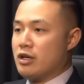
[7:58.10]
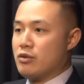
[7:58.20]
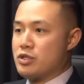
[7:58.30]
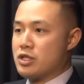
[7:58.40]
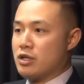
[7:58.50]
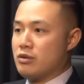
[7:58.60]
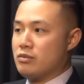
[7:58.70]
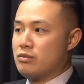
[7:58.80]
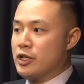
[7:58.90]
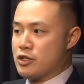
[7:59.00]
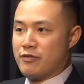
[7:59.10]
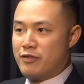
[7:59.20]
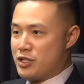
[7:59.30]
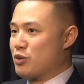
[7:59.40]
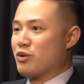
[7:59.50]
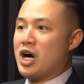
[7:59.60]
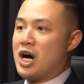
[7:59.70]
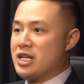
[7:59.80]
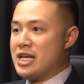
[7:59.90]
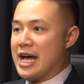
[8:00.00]
So there's a physical
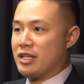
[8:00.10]
contact